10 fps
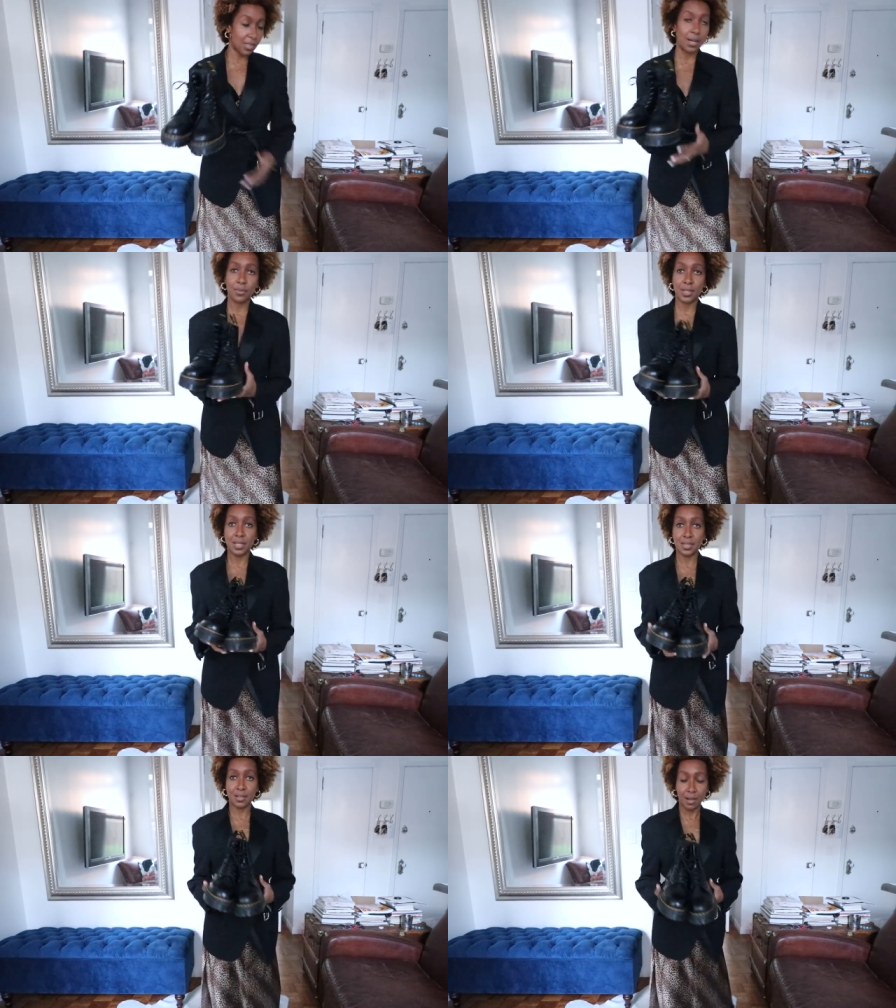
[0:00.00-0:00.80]
Now
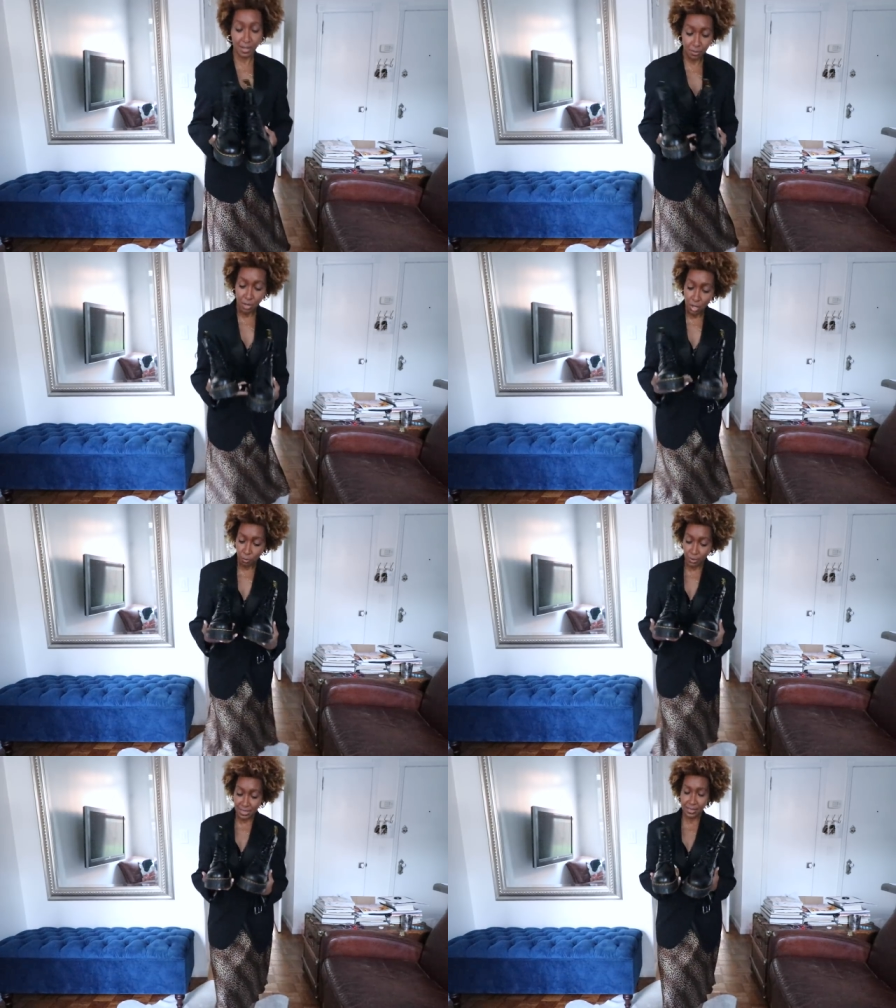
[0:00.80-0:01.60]
these I
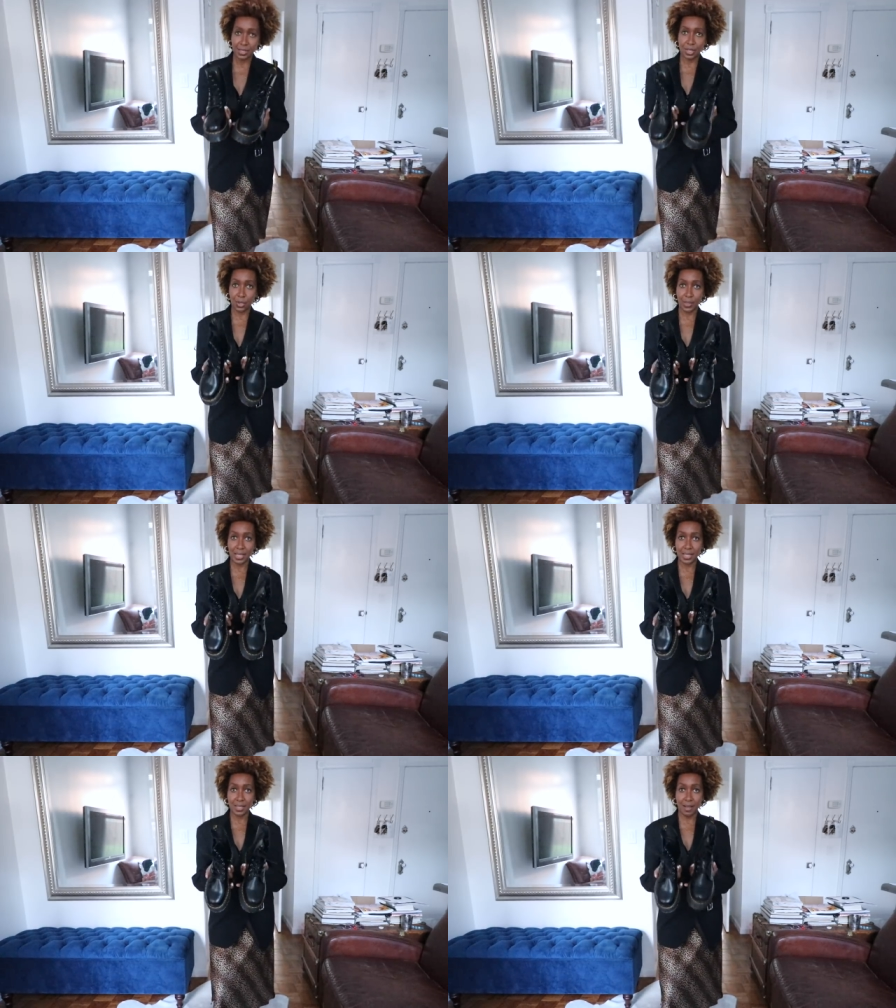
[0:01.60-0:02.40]
recently got
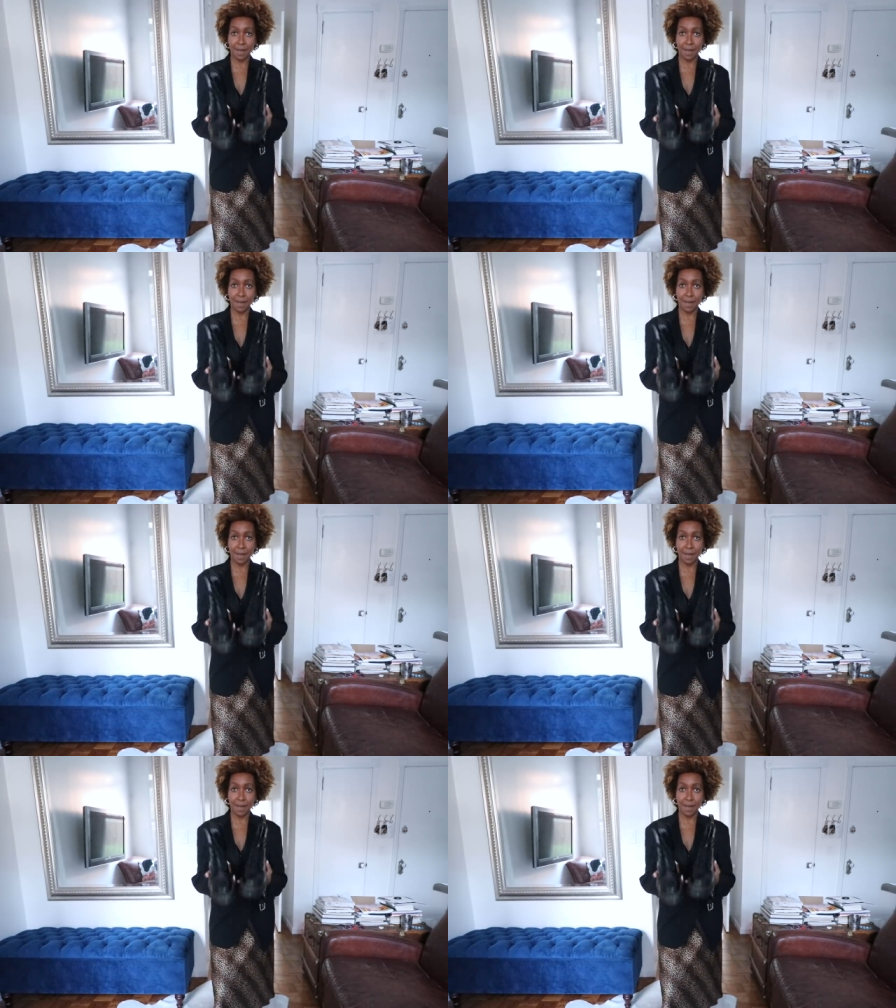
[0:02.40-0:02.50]
in.